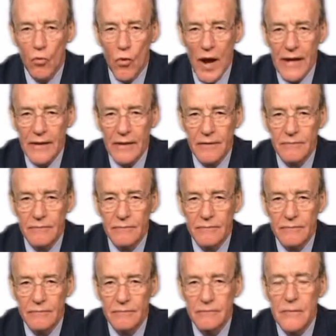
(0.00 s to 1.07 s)
right.
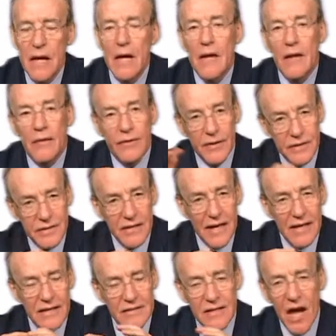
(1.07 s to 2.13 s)
This
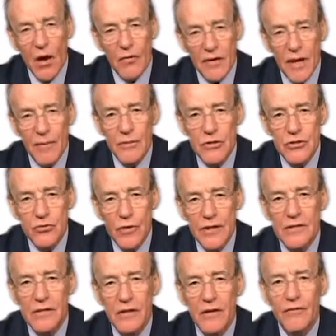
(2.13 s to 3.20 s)
case now
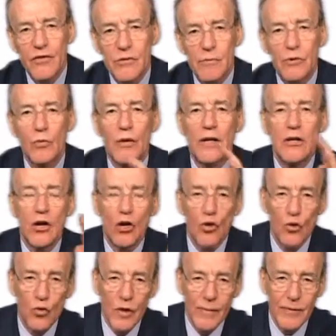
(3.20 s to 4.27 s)
demonstrates the difference between
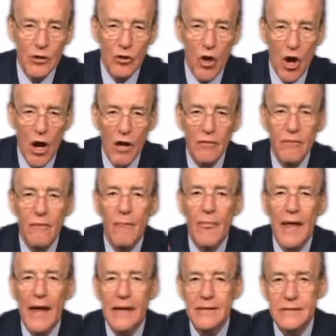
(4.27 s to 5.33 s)
criminal law
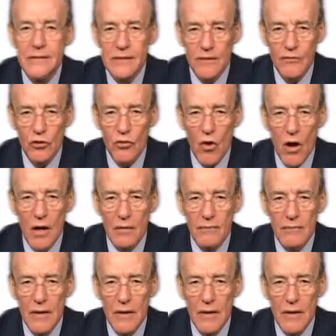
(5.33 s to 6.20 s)
and civil law.